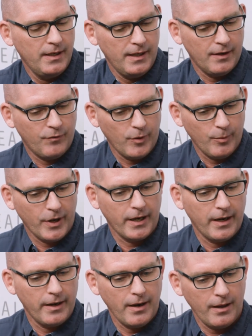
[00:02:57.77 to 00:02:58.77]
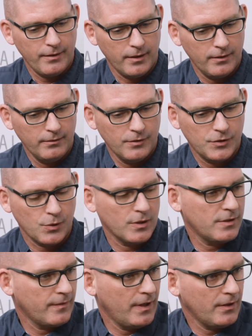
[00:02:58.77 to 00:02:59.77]
if we bring in another
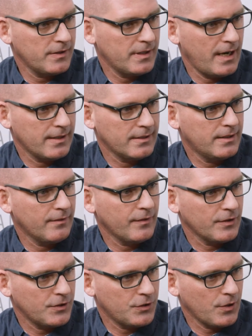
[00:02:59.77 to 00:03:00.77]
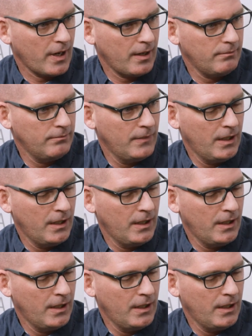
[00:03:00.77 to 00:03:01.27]
source of gilts that has a different strain